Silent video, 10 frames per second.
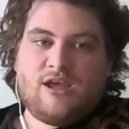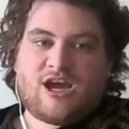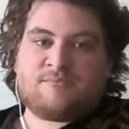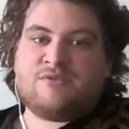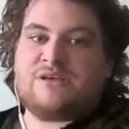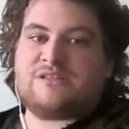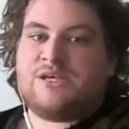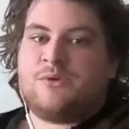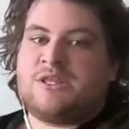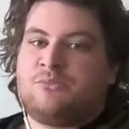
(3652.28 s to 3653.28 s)
I've been
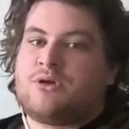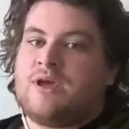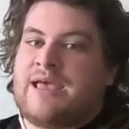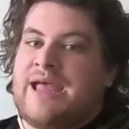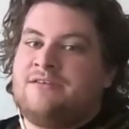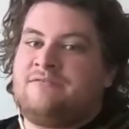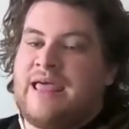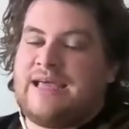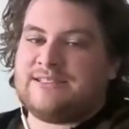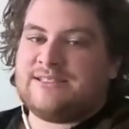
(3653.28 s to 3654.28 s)
wrestling with the book again of late,